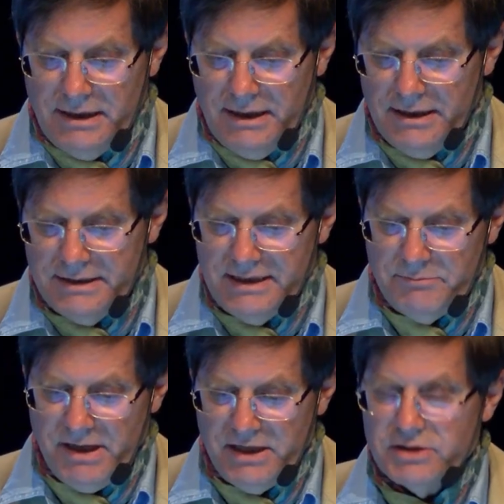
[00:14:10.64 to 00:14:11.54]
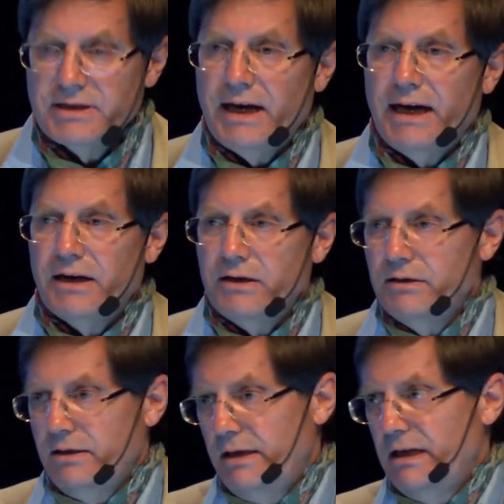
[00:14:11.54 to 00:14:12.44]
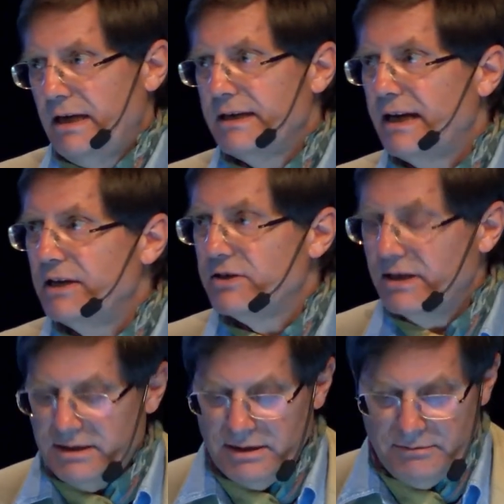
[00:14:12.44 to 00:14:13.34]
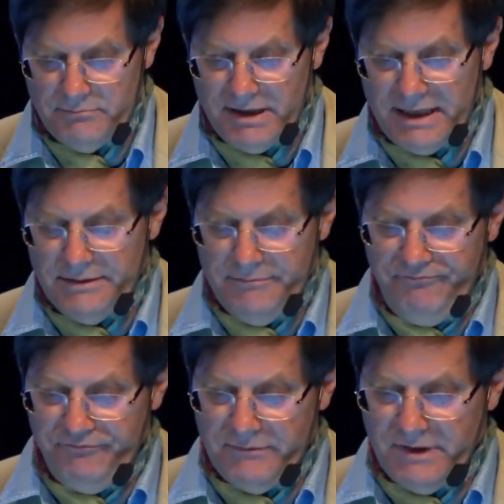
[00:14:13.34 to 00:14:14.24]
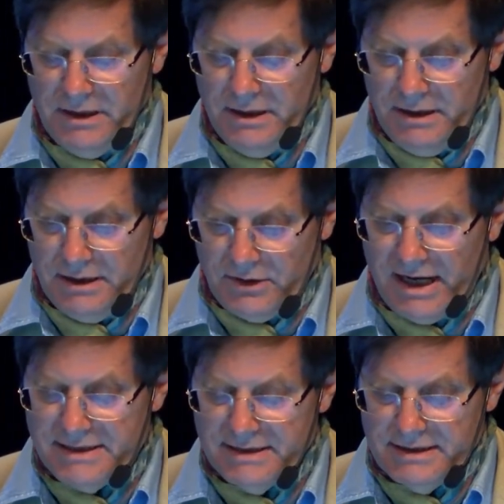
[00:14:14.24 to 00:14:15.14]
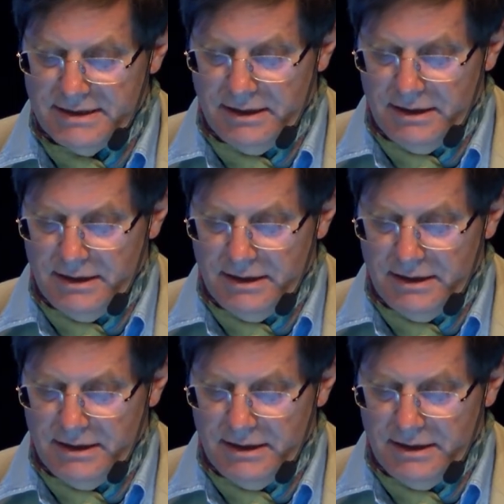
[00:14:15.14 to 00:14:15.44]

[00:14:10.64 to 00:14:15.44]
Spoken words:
these patients are endangered by a crisis